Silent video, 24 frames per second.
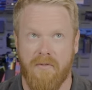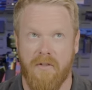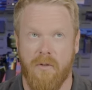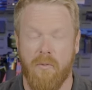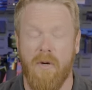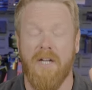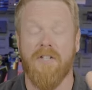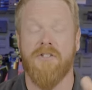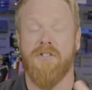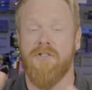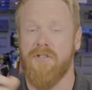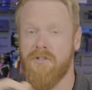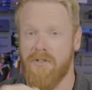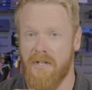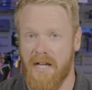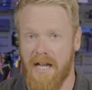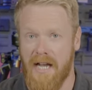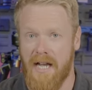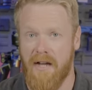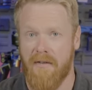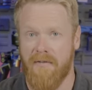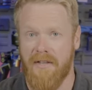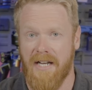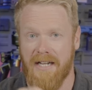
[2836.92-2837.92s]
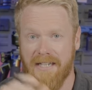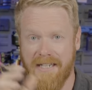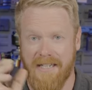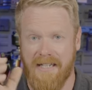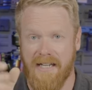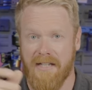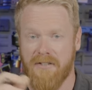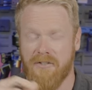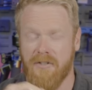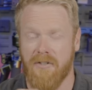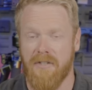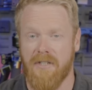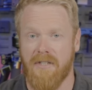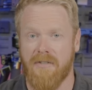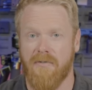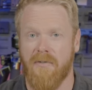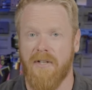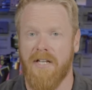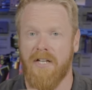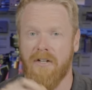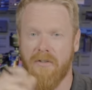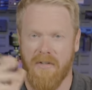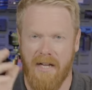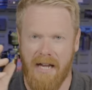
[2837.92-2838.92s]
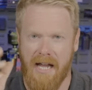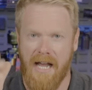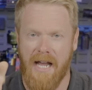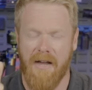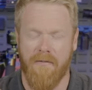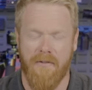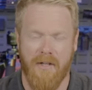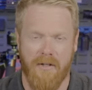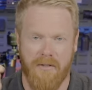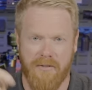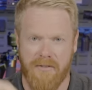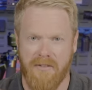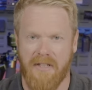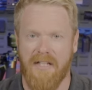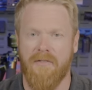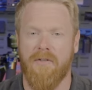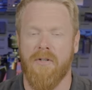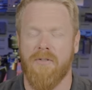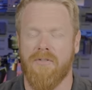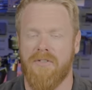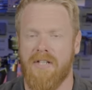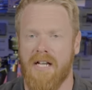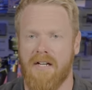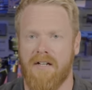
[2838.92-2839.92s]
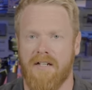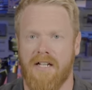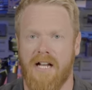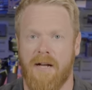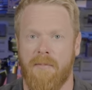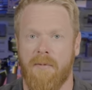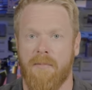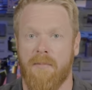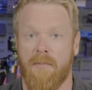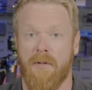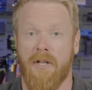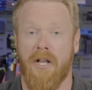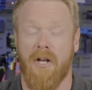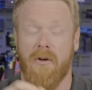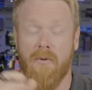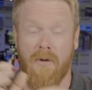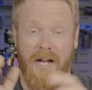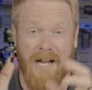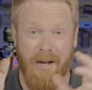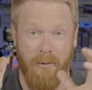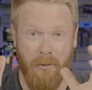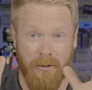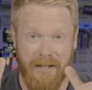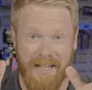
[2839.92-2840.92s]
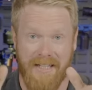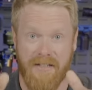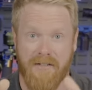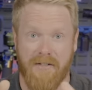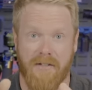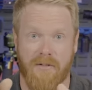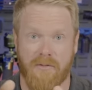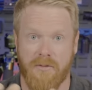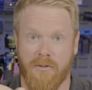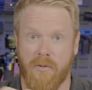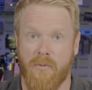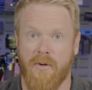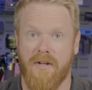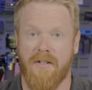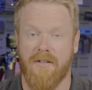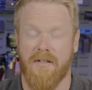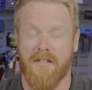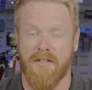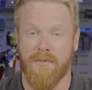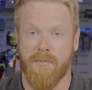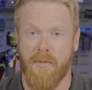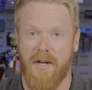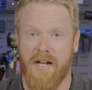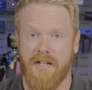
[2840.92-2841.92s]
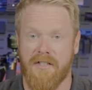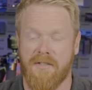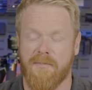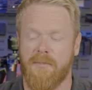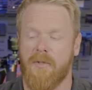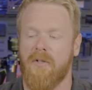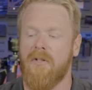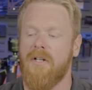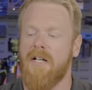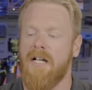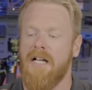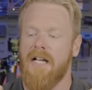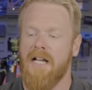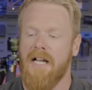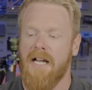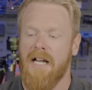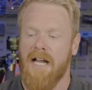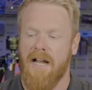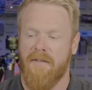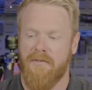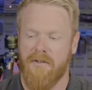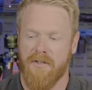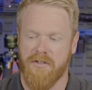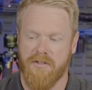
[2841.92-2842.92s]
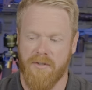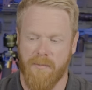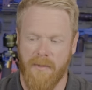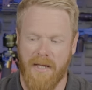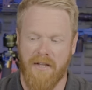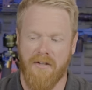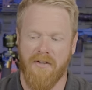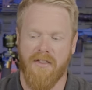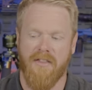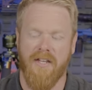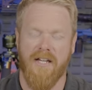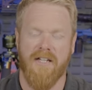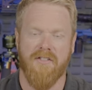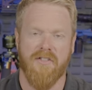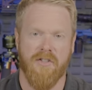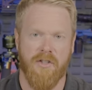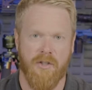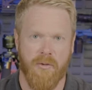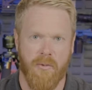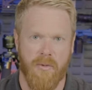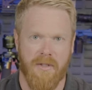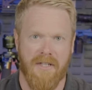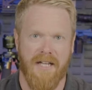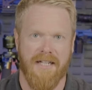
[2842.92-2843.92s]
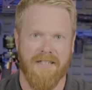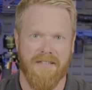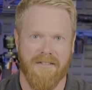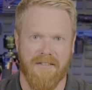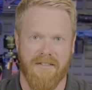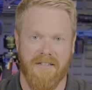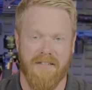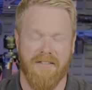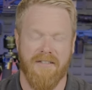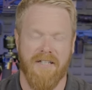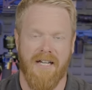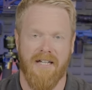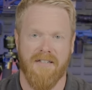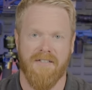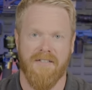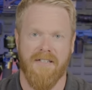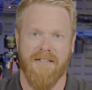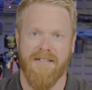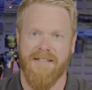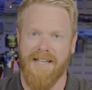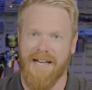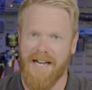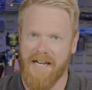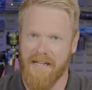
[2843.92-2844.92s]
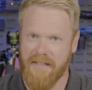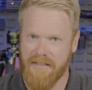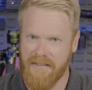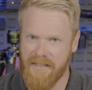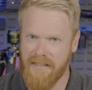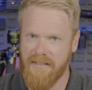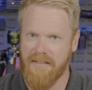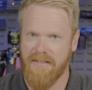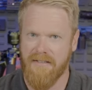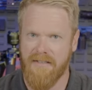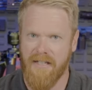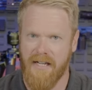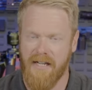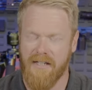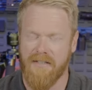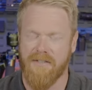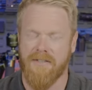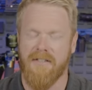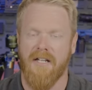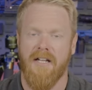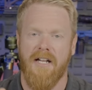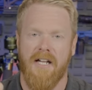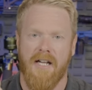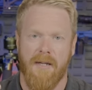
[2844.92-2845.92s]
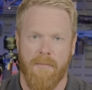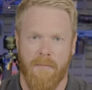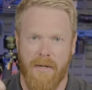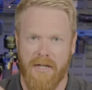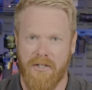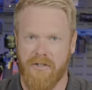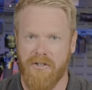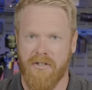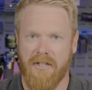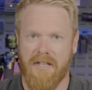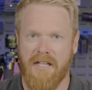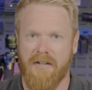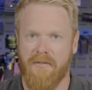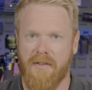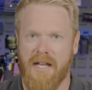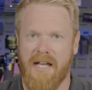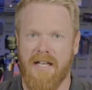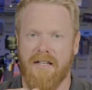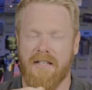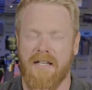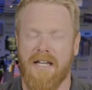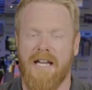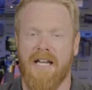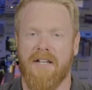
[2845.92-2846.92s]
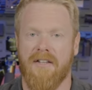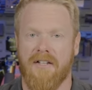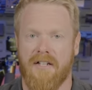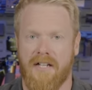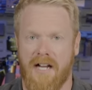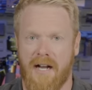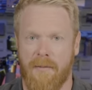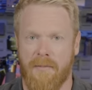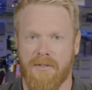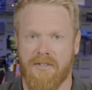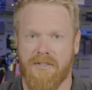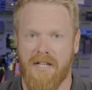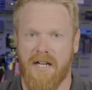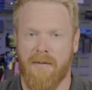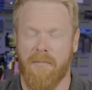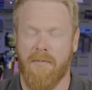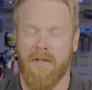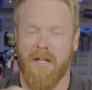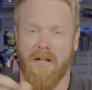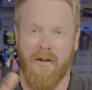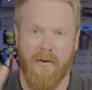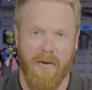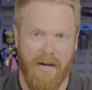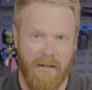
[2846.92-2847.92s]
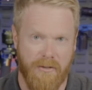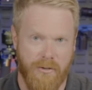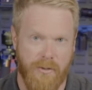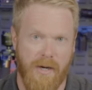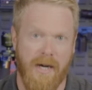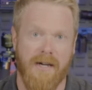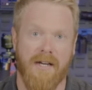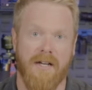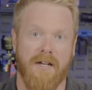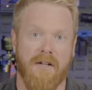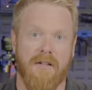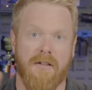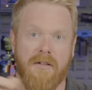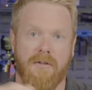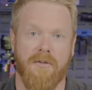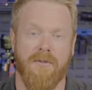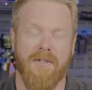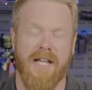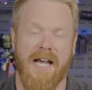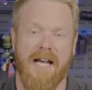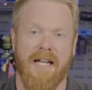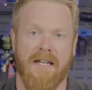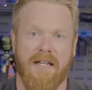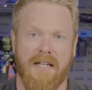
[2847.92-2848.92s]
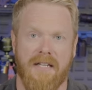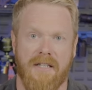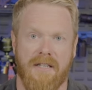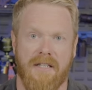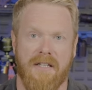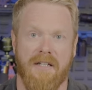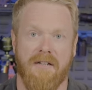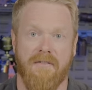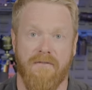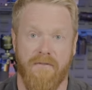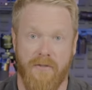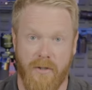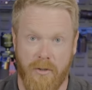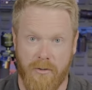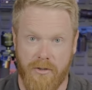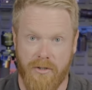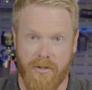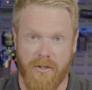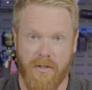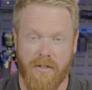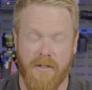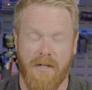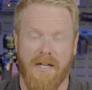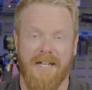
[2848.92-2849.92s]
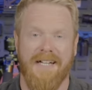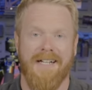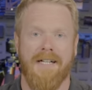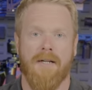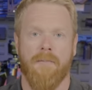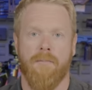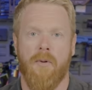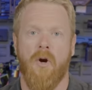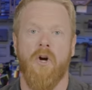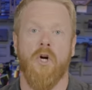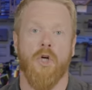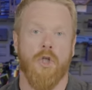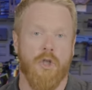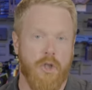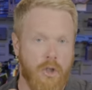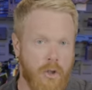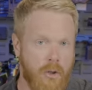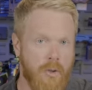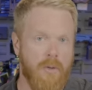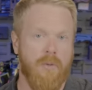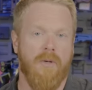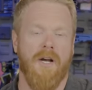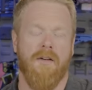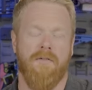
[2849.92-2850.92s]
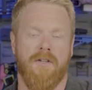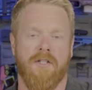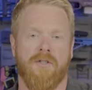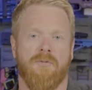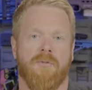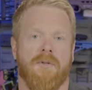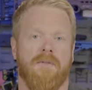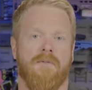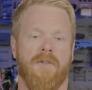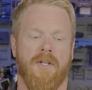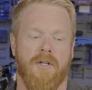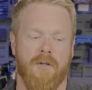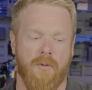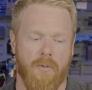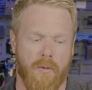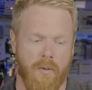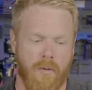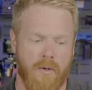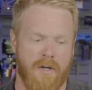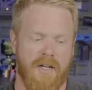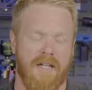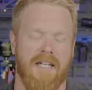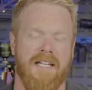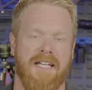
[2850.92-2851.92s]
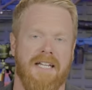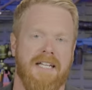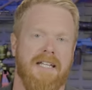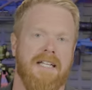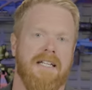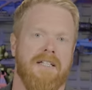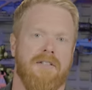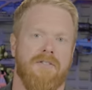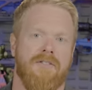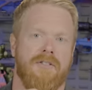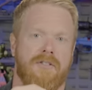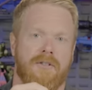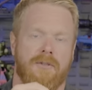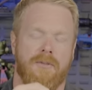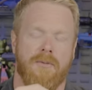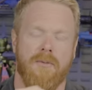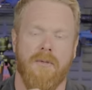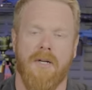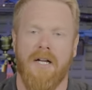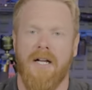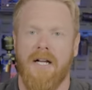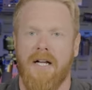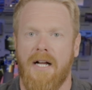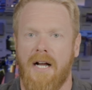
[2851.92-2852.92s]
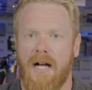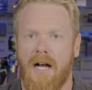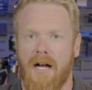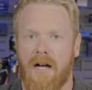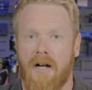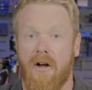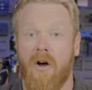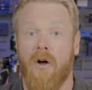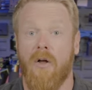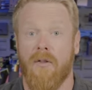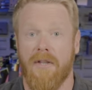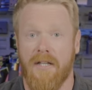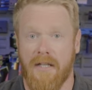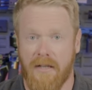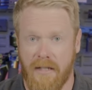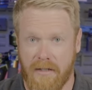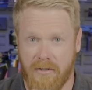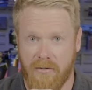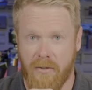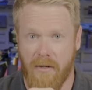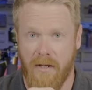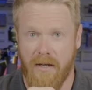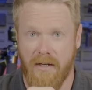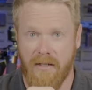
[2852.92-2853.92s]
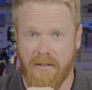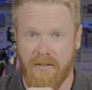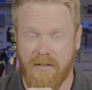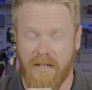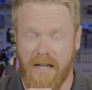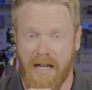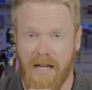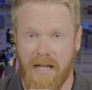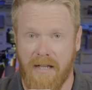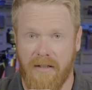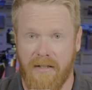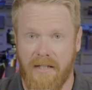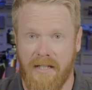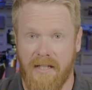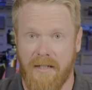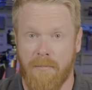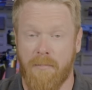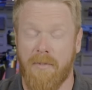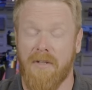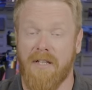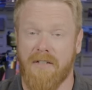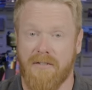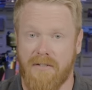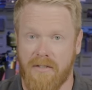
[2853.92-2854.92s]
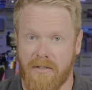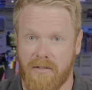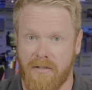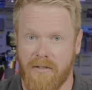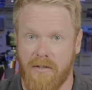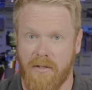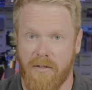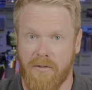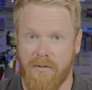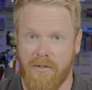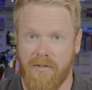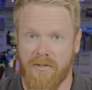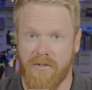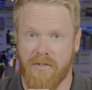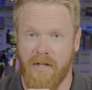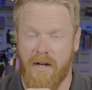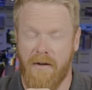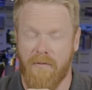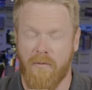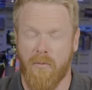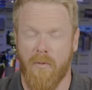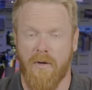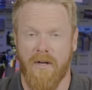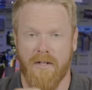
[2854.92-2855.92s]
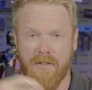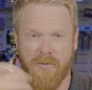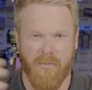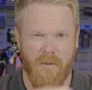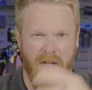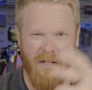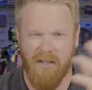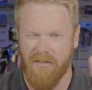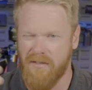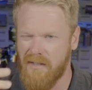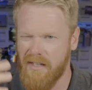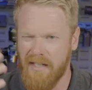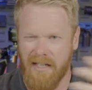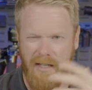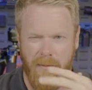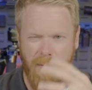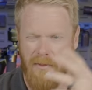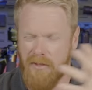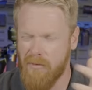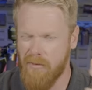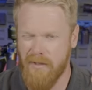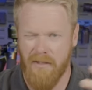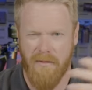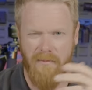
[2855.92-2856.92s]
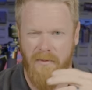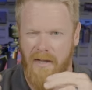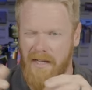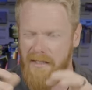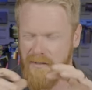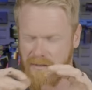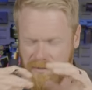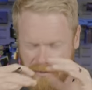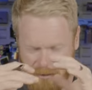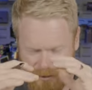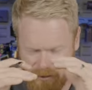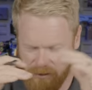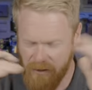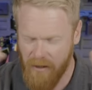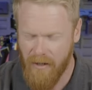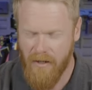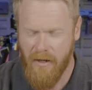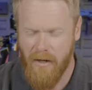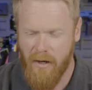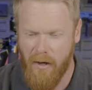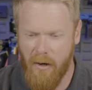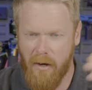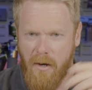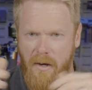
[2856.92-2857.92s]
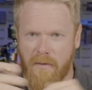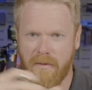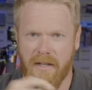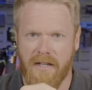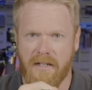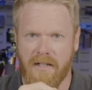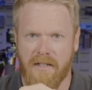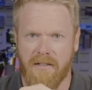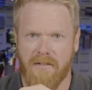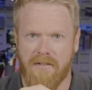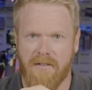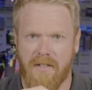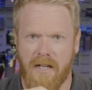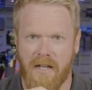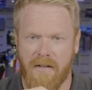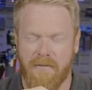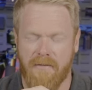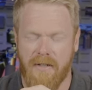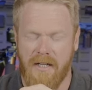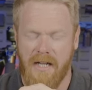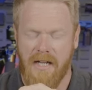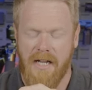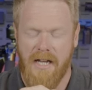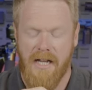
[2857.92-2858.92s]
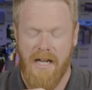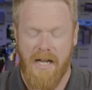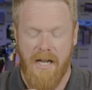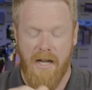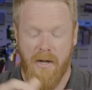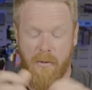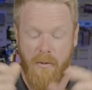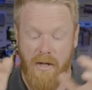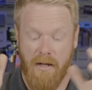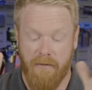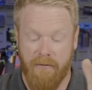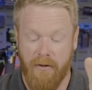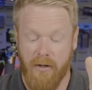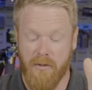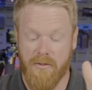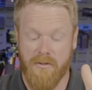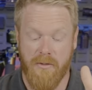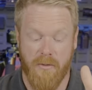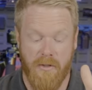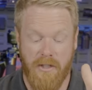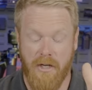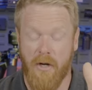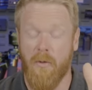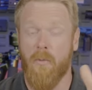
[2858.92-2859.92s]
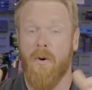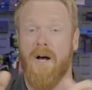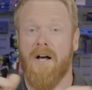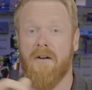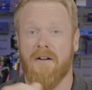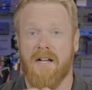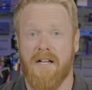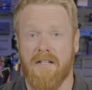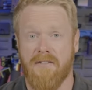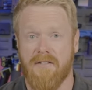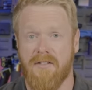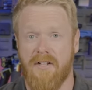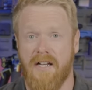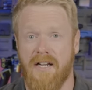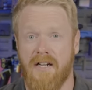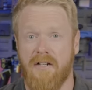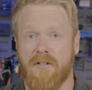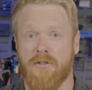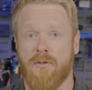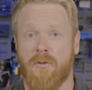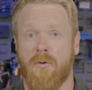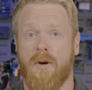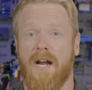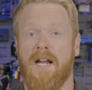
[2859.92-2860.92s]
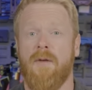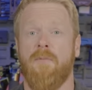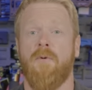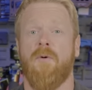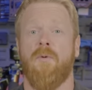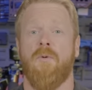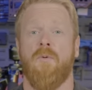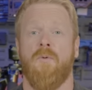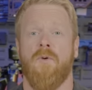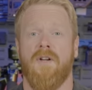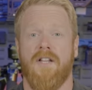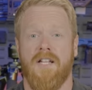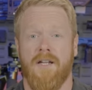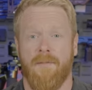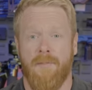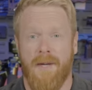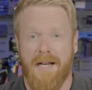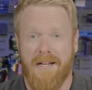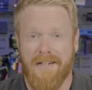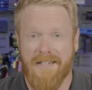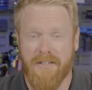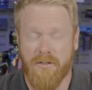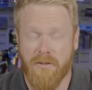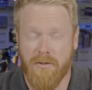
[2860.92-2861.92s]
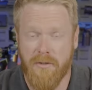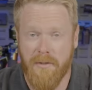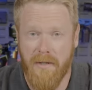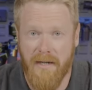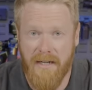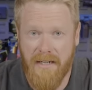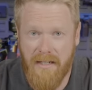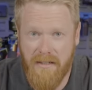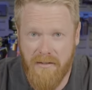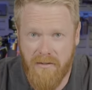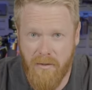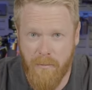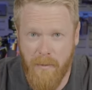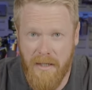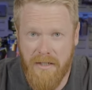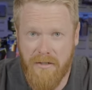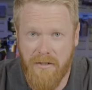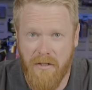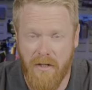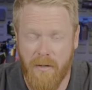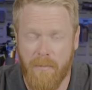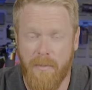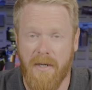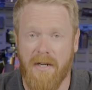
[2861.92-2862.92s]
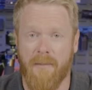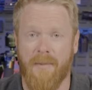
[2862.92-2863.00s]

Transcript: questions you have that I didn't answer in this video and I have those, leave those down in the comment below. I will get to those quickly as possible. If there's some other things that you would like to see tested that I didn't test, make sure you leave that in the comments down below and I'll try to include that in the future part two of this review where we're going to get into uh, all the electronics and the ballistic solution software as well as linking between devices all that good stuff well folks you know while guns and gear is great what we're really about is training so make sure you go to